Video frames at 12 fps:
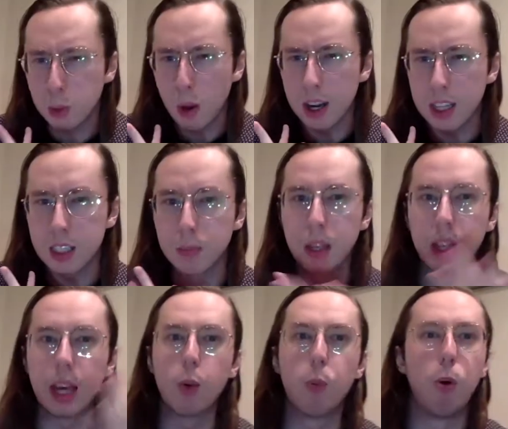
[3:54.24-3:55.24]
wanted something
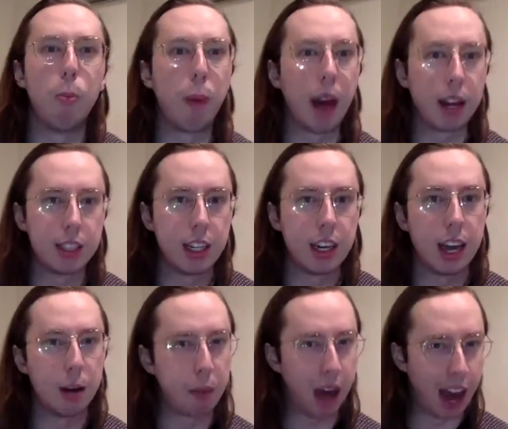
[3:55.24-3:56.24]
like romantic and
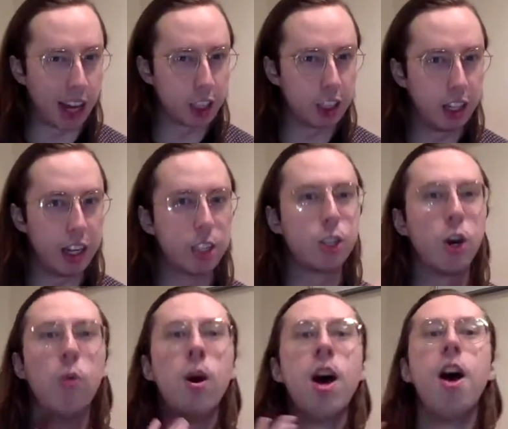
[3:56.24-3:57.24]
passionate,
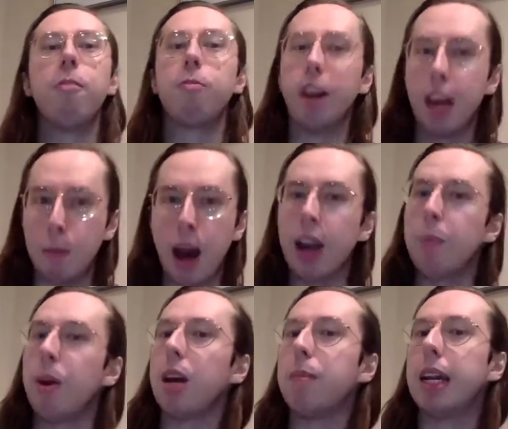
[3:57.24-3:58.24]
so for him I am
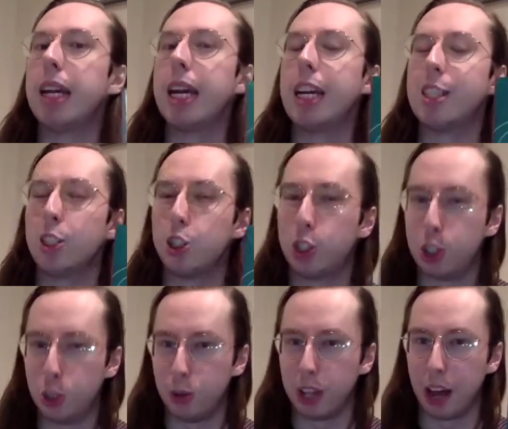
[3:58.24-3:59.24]
recommending
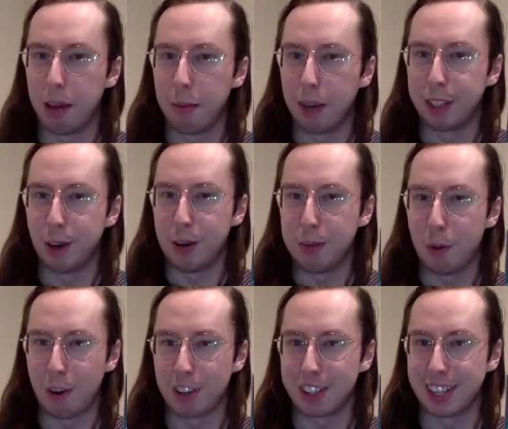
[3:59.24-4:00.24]
Sula by Toni
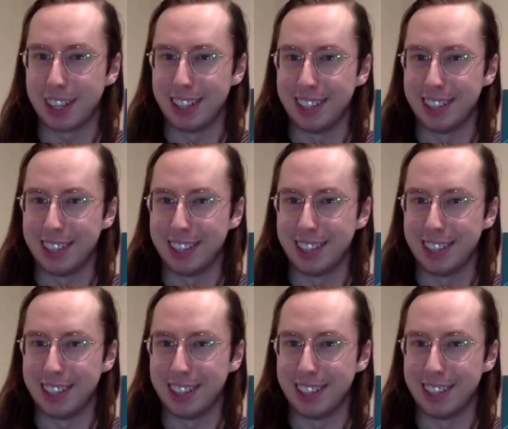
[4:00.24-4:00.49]
Morrison.